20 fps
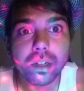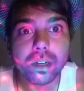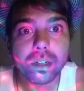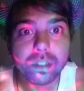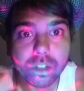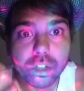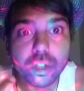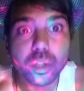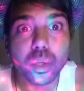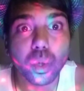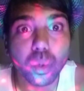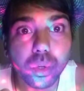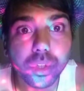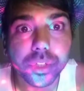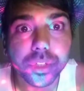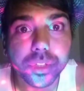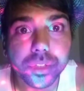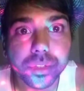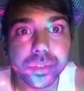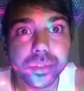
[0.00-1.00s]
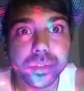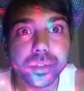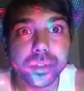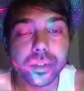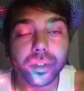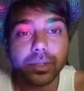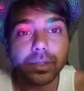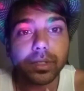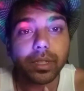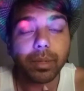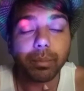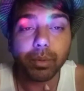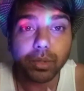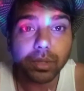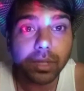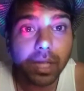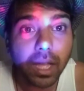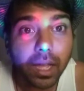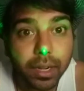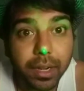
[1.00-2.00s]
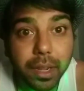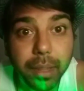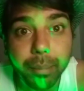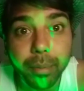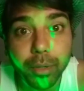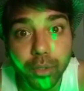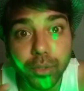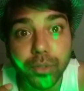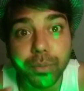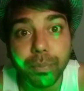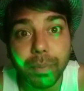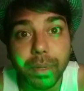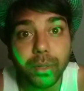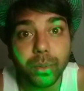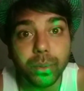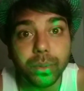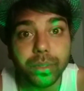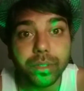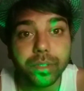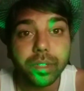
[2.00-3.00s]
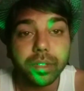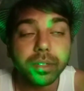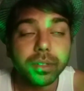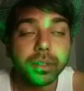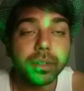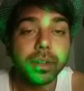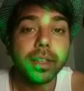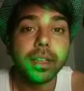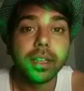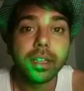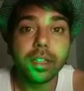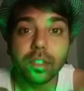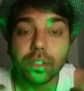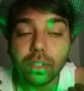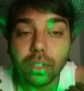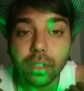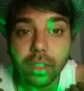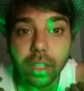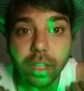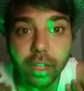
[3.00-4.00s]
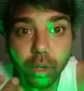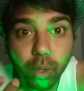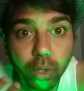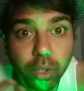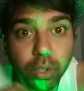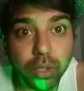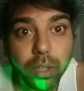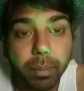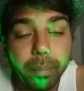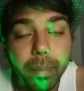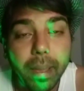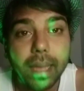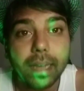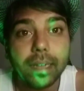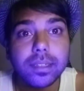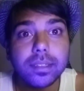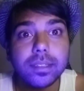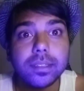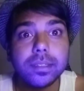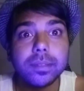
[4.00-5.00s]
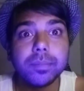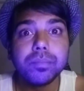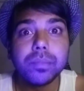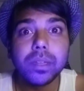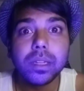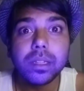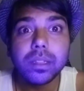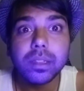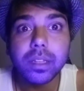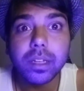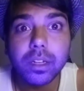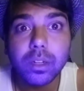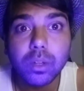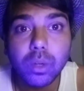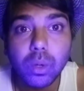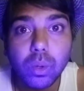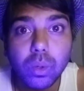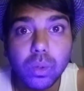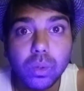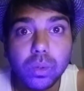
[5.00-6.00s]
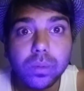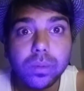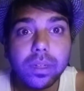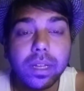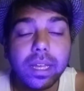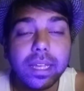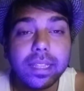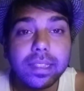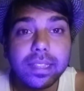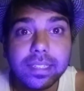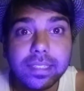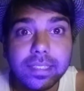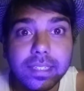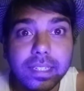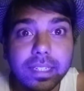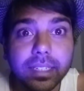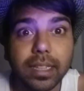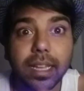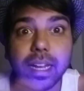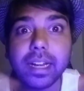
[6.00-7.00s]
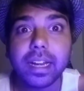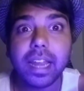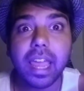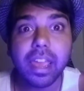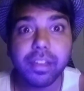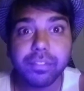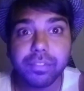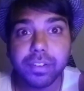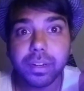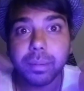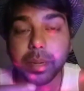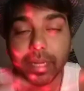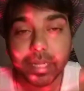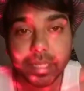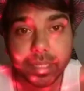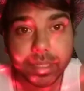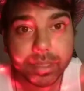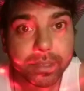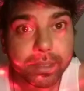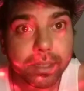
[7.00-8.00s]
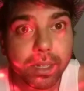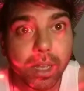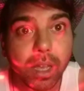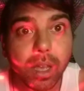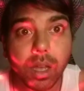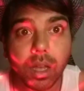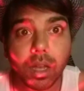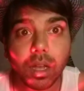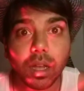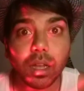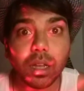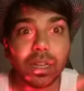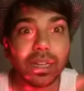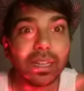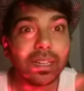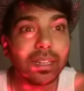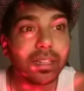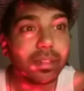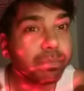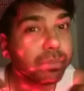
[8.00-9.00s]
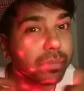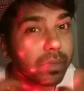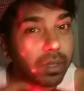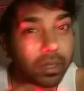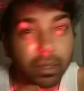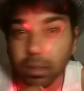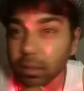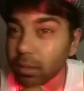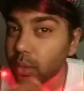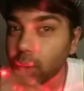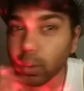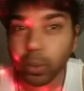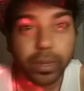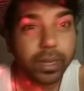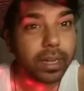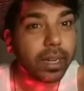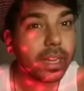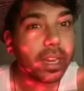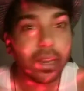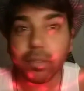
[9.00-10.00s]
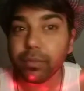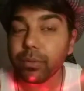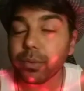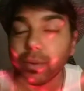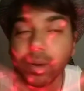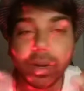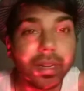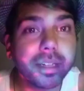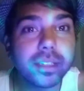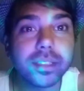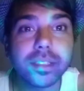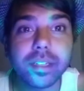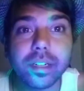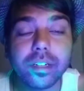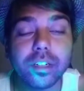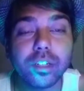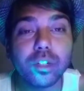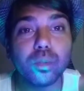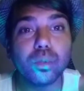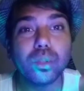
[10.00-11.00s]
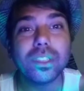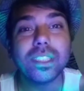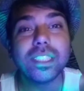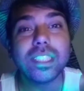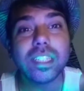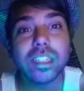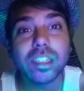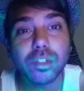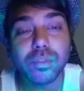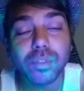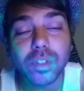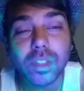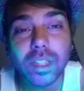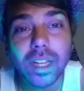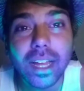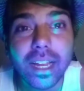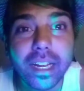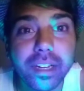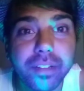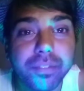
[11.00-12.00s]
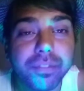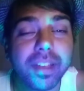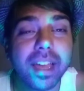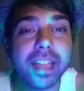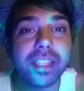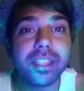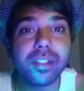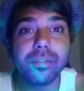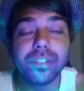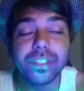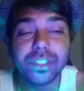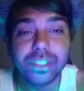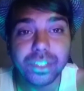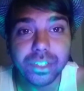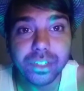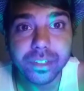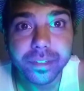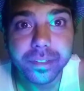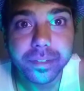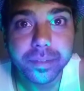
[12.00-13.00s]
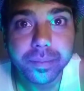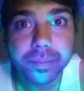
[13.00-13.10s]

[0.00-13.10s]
the soldiers, they both are able to speak to each other. So they go to the palace. They go and they see that everybody's going left, right and center to search for the Caliph and the Vizier.